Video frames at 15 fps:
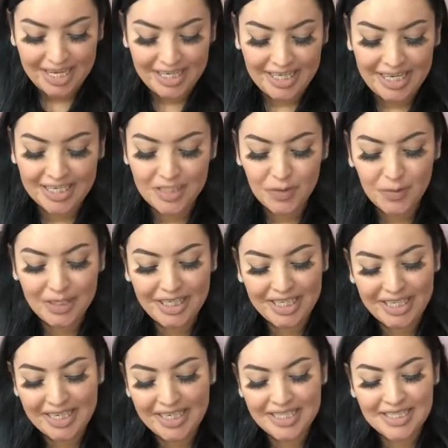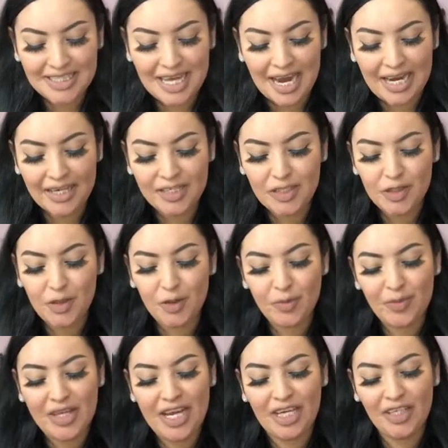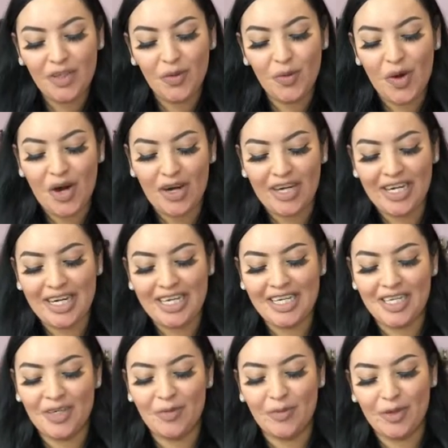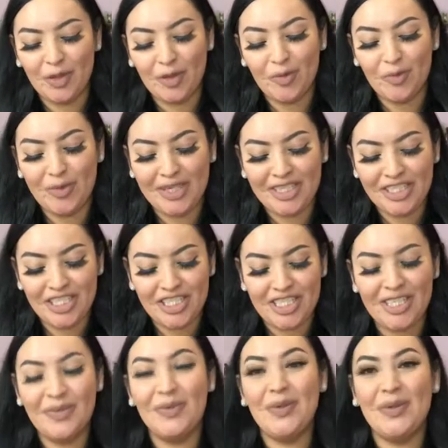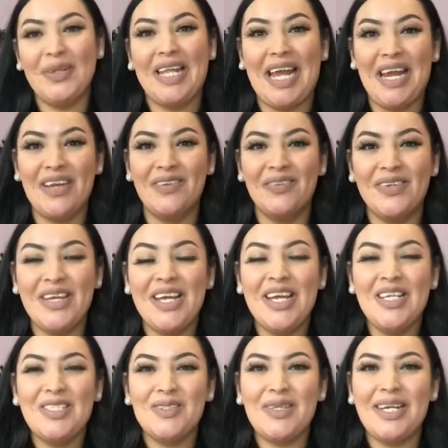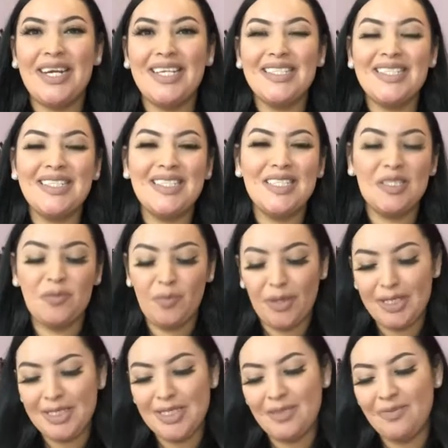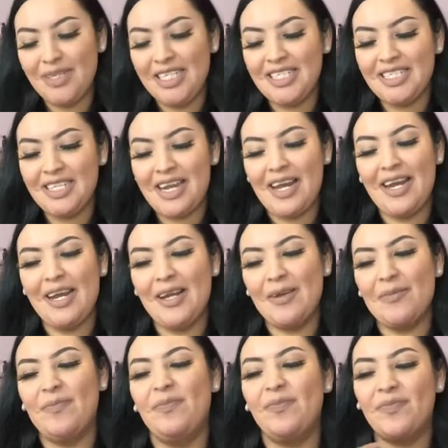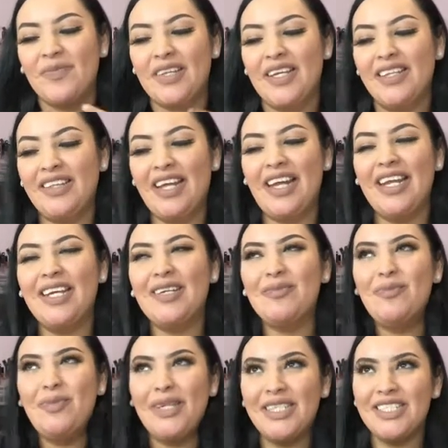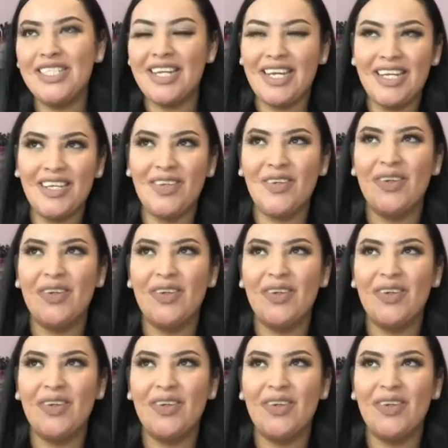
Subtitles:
next one is, I assume that you are, like, a real bitch in real life. So I guess this person means, like, not like a bitch, like, you